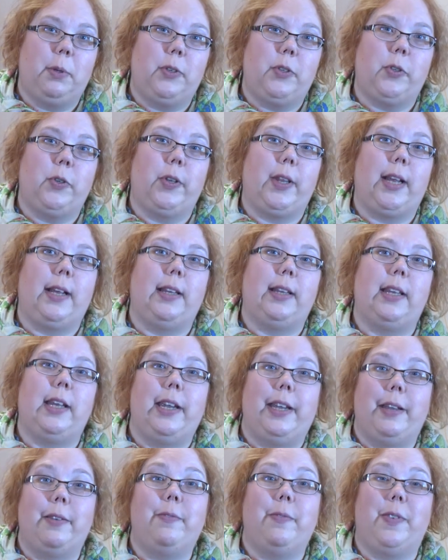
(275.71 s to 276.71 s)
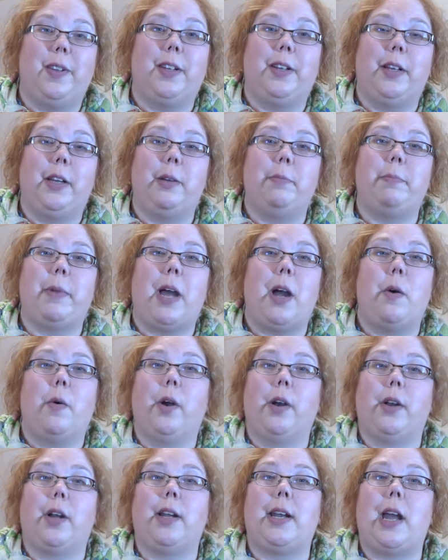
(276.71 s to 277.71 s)
so that they can feel
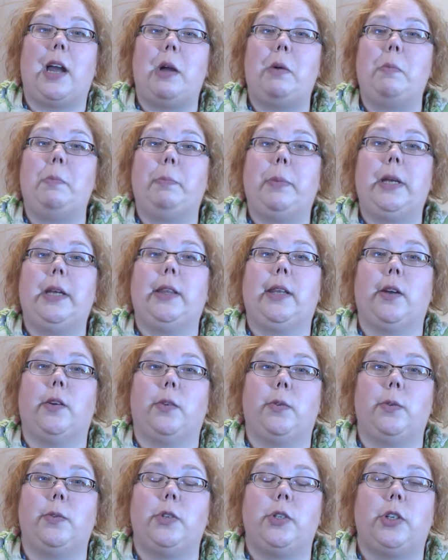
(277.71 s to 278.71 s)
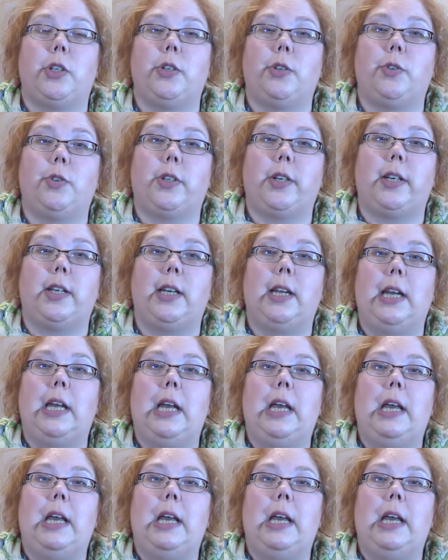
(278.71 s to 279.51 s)
empowered on helping their own children,